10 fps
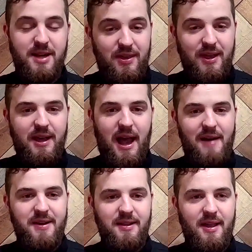And I think
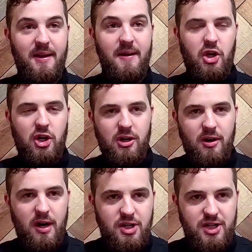having the
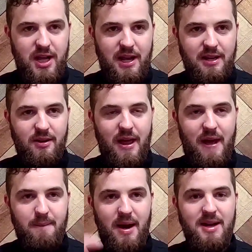courage to handle that
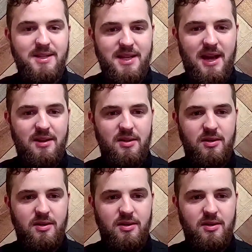mindset